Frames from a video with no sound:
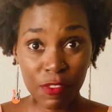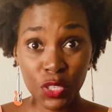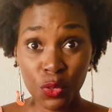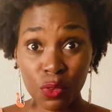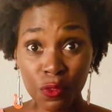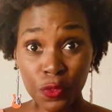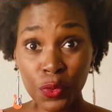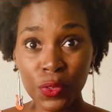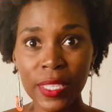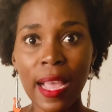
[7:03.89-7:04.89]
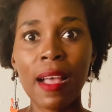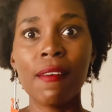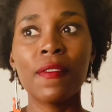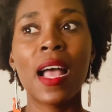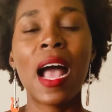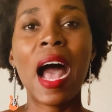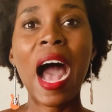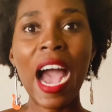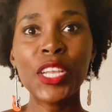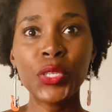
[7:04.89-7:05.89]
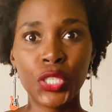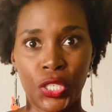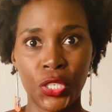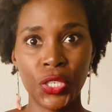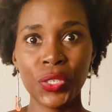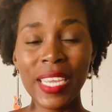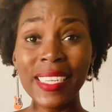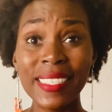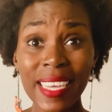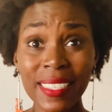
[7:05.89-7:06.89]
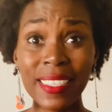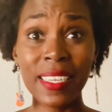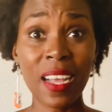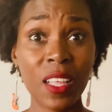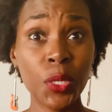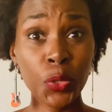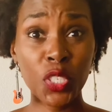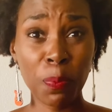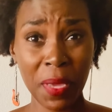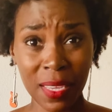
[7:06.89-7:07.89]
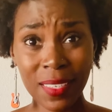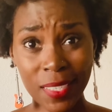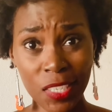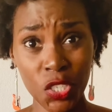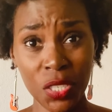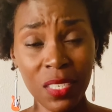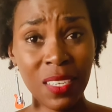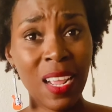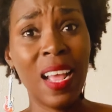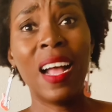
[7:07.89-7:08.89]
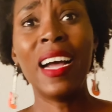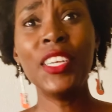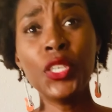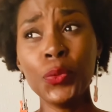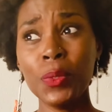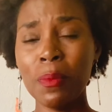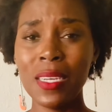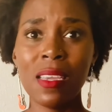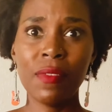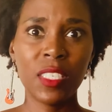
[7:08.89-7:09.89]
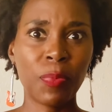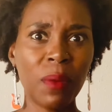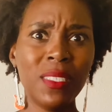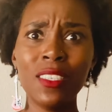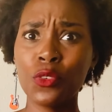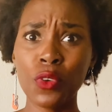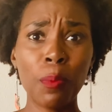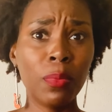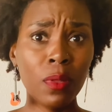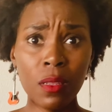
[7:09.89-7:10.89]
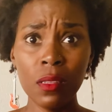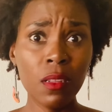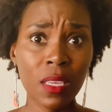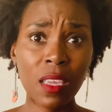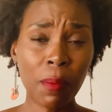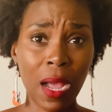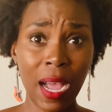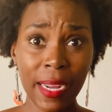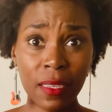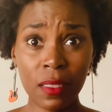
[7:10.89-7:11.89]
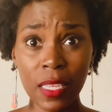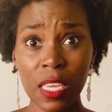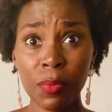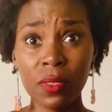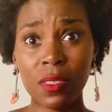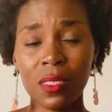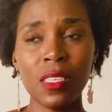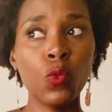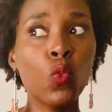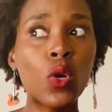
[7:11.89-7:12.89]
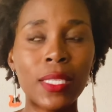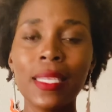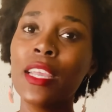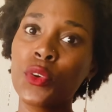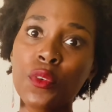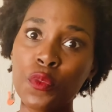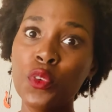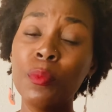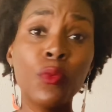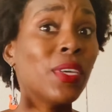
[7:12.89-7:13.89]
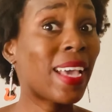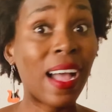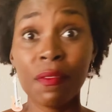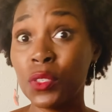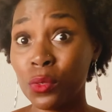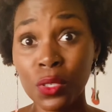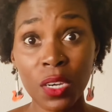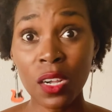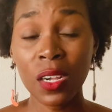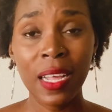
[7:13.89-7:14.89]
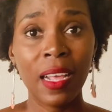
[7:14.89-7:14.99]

Certain fruits have higher sugar index than others. Pay attention I know many of us probably didn't grow up looking behind a label to see what's in our food, but we have to, y'all.